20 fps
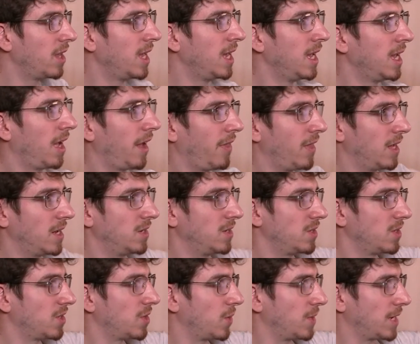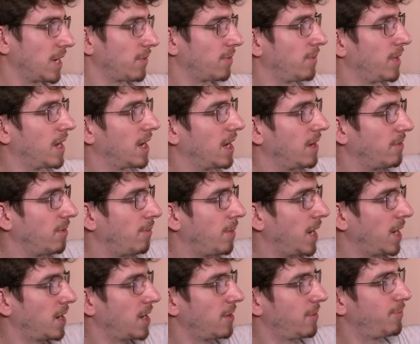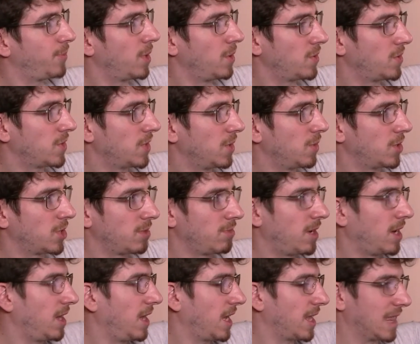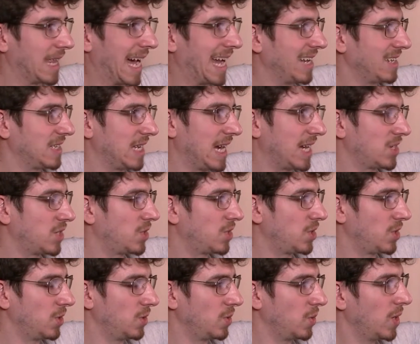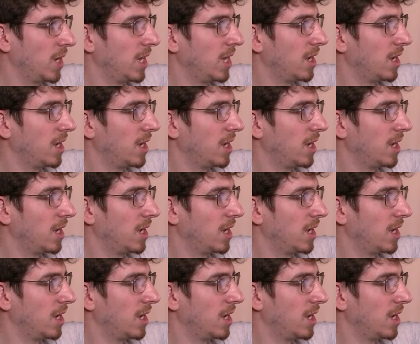And then going down from that, I have a Minecraft poster, which I'm not like that attached to.